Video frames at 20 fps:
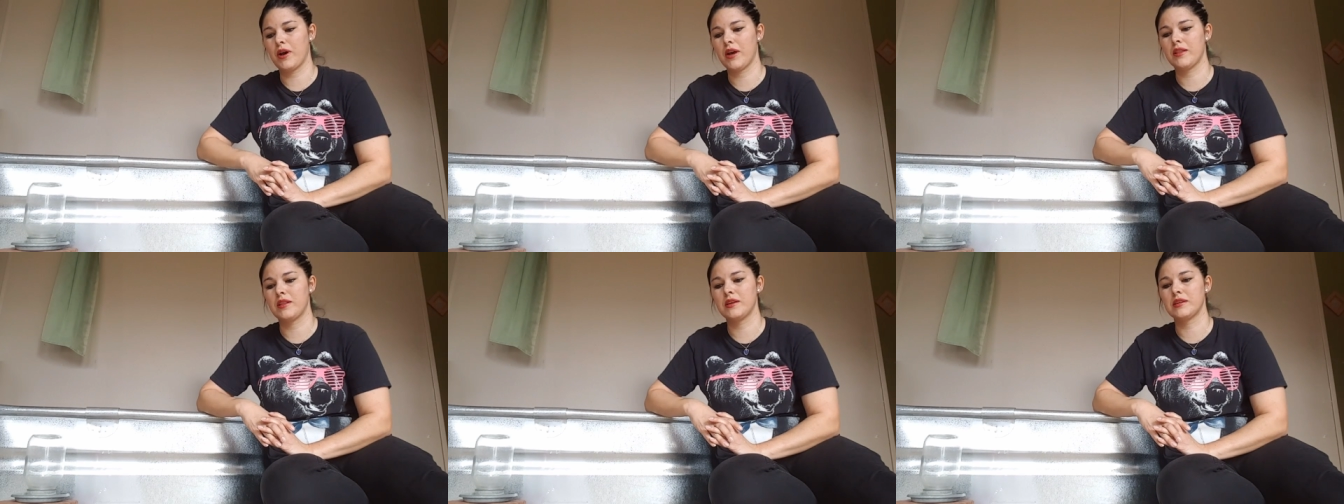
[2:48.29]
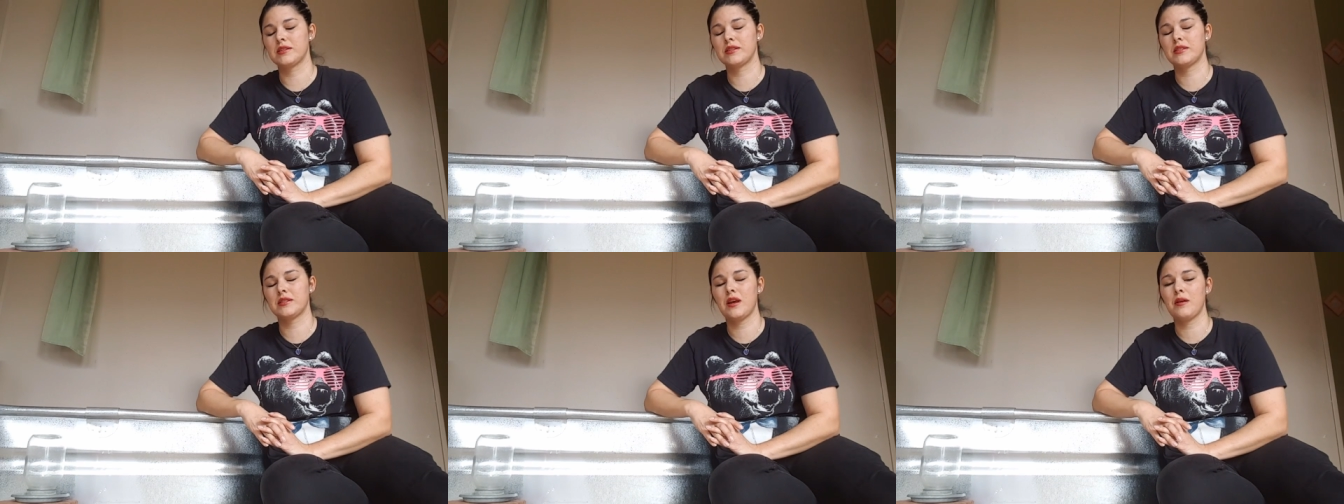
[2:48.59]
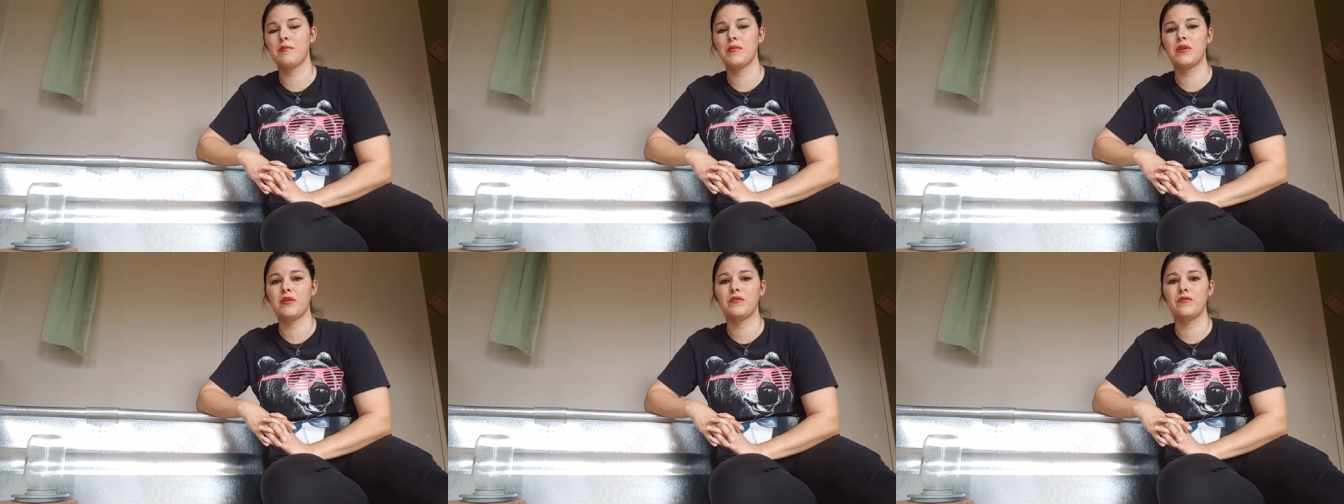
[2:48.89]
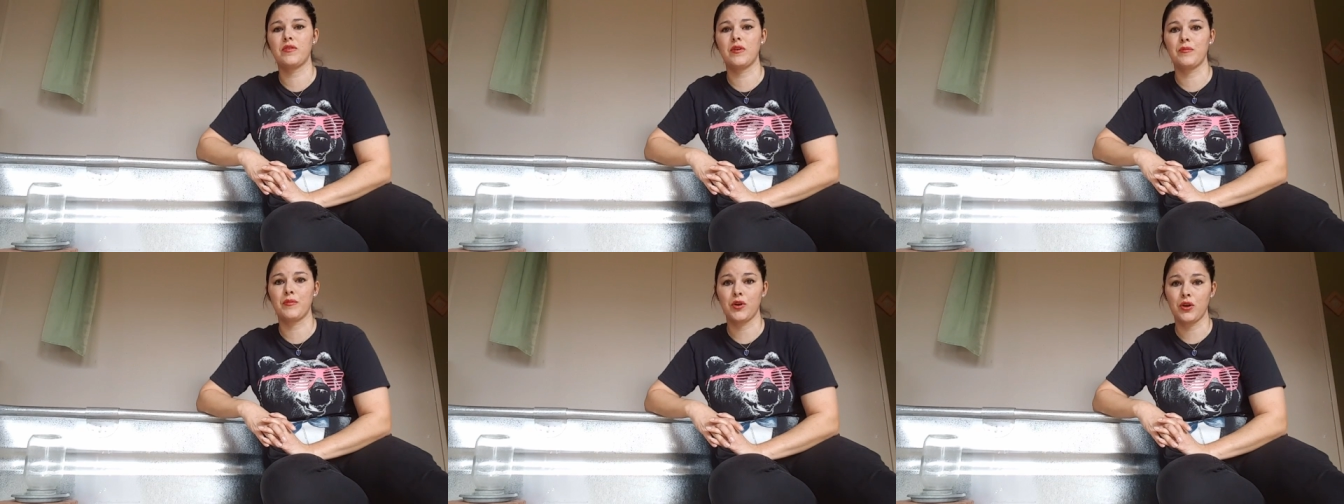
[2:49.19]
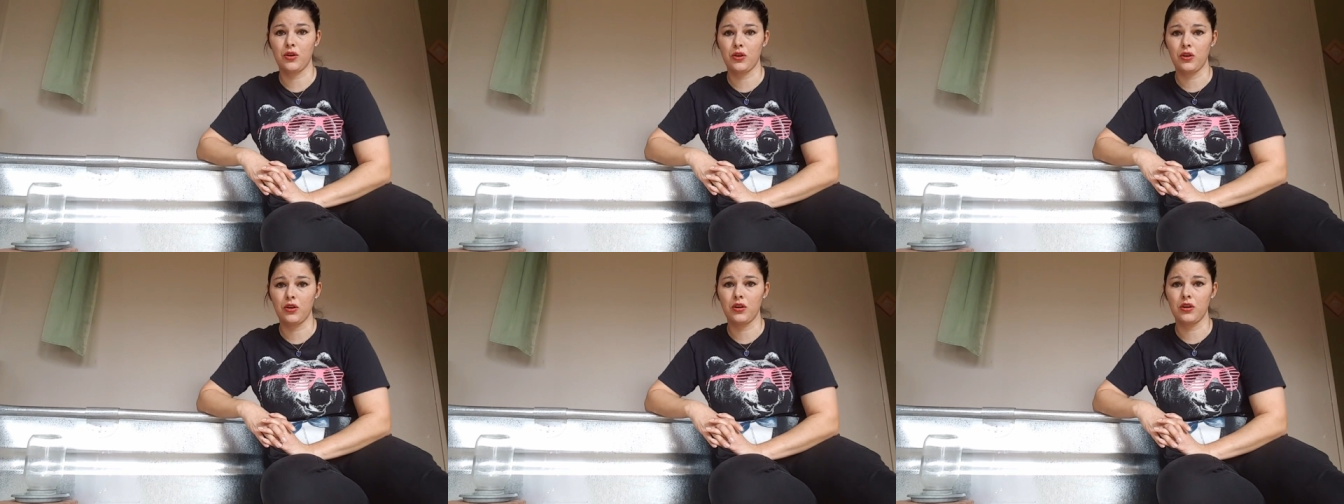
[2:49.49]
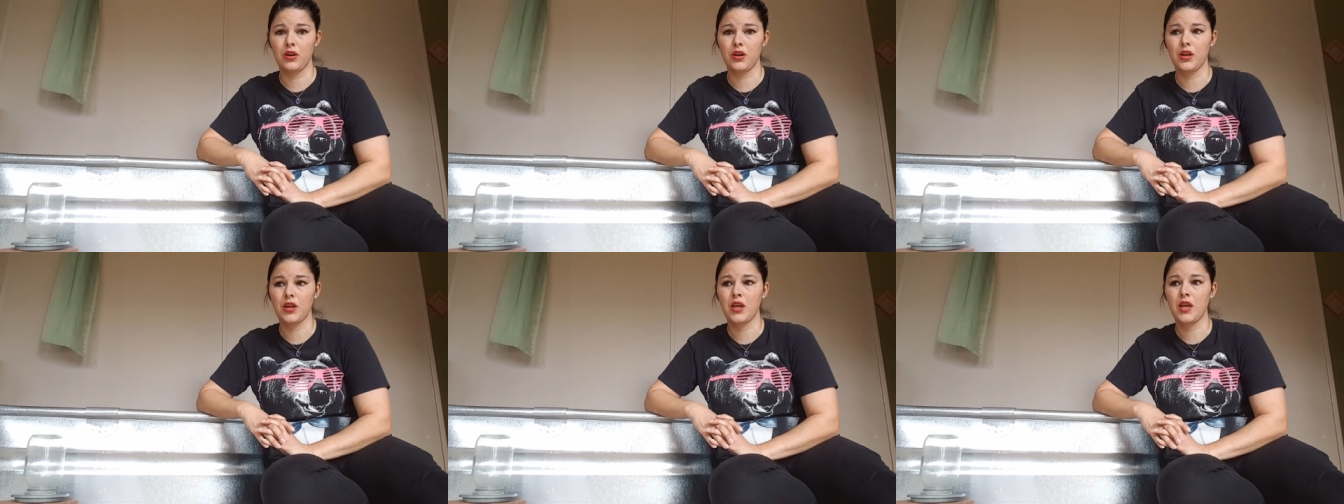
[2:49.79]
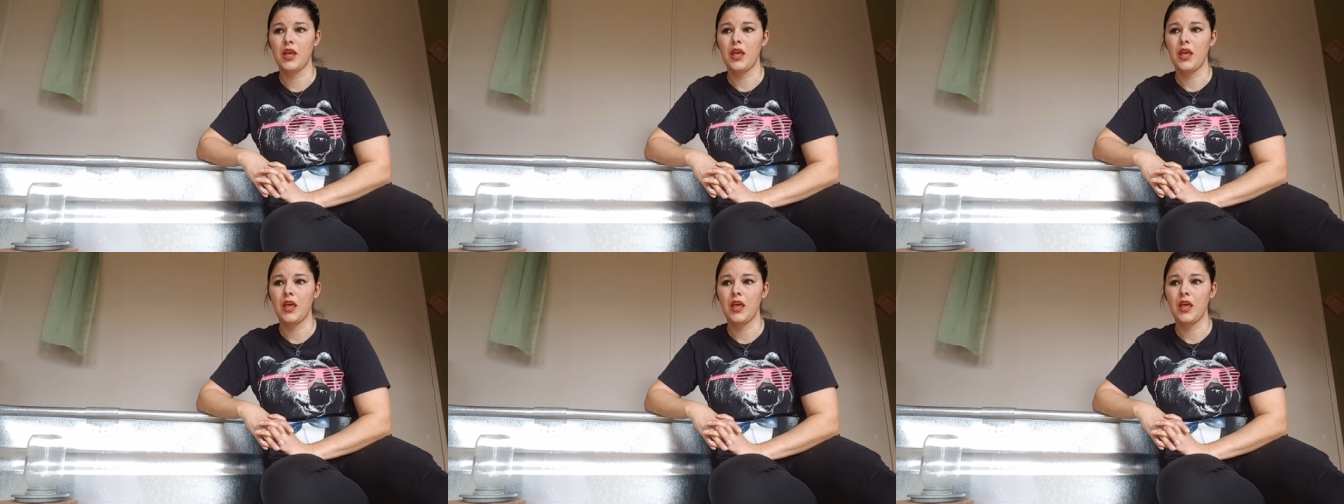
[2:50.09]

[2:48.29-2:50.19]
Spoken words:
by this summer from her,